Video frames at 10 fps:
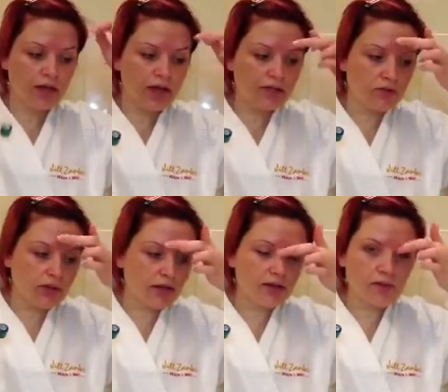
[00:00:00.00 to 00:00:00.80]
And you'll
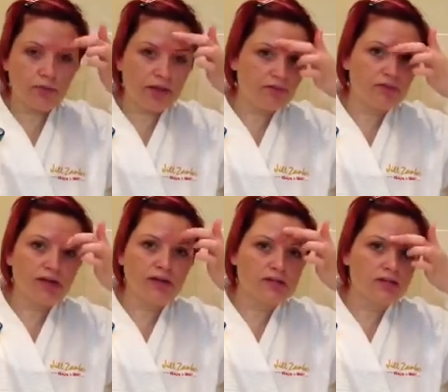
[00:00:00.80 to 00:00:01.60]
get a little bit of
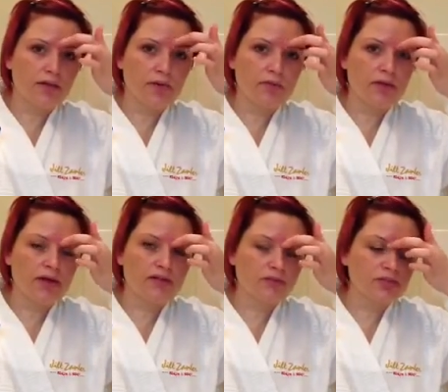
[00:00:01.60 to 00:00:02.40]
redness come up here,
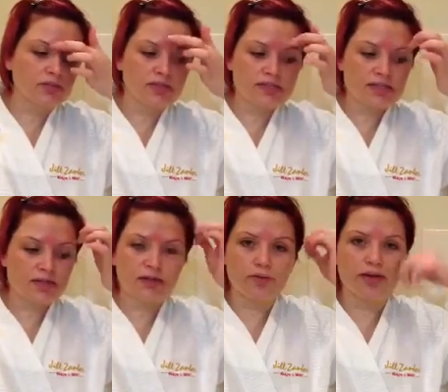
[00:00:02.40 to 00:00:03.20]
which I can see a
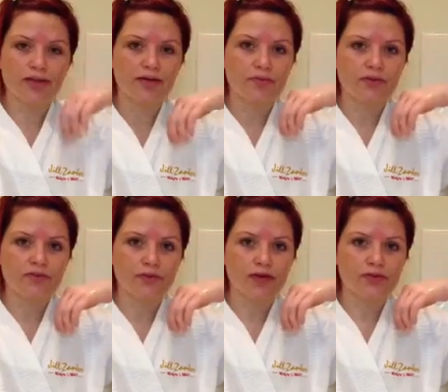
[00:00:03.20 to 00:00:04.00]
little bit of that in my
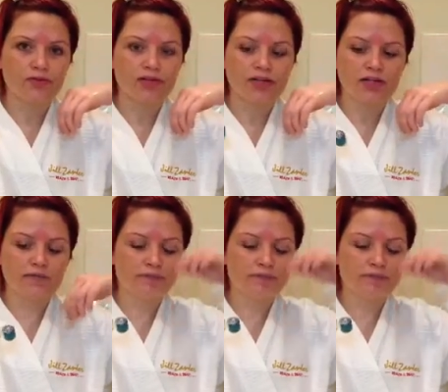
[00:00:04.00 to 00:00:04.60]
forehead already.